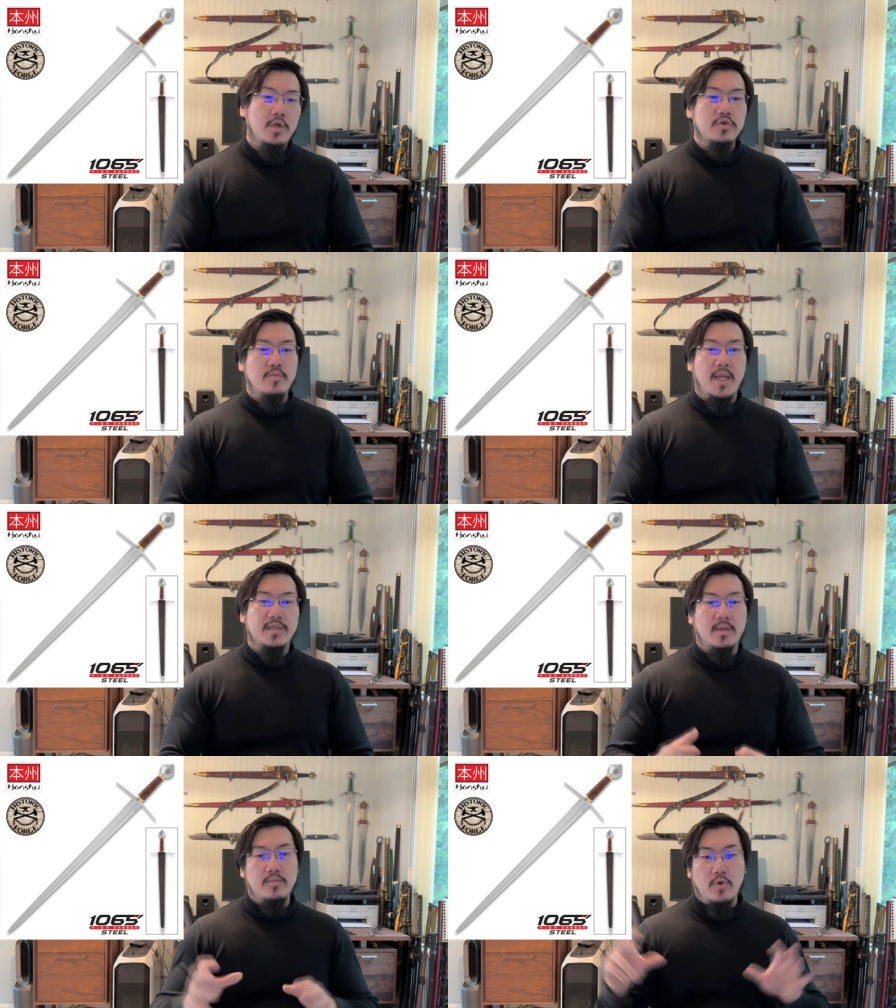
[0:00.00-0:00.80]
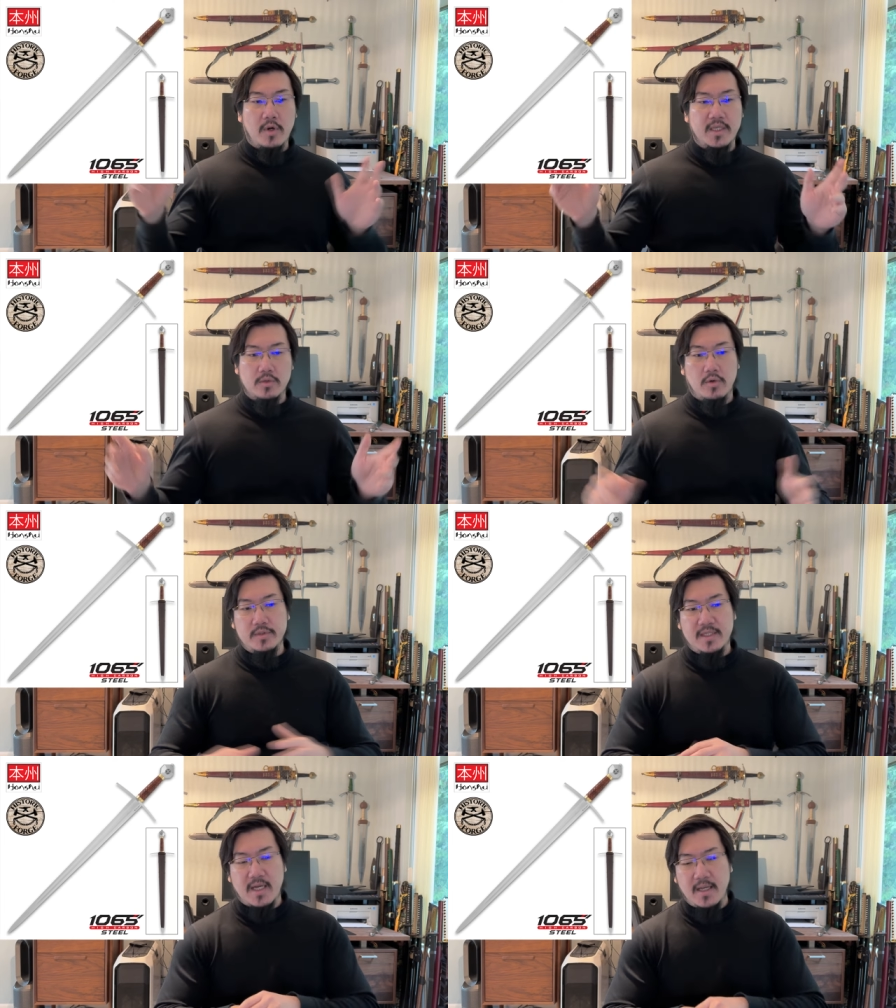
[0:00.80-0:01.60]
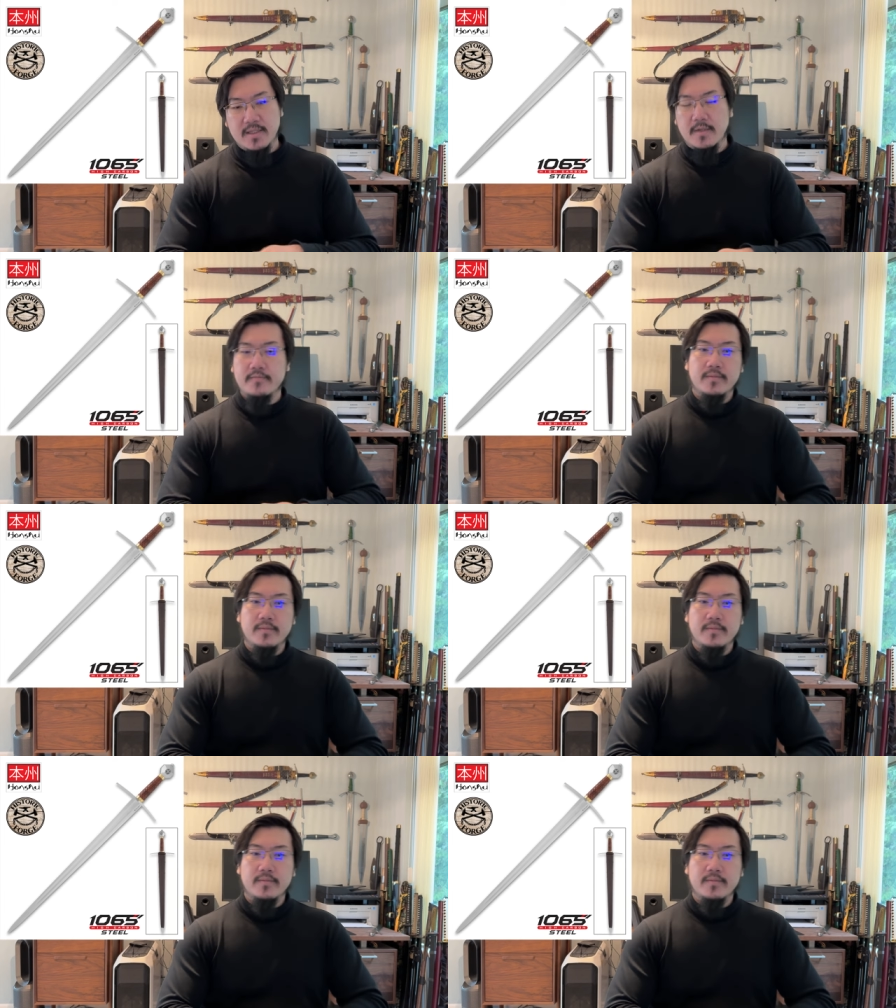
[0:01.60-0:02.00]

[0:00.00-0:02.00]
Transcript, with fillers: to make some more historical designs.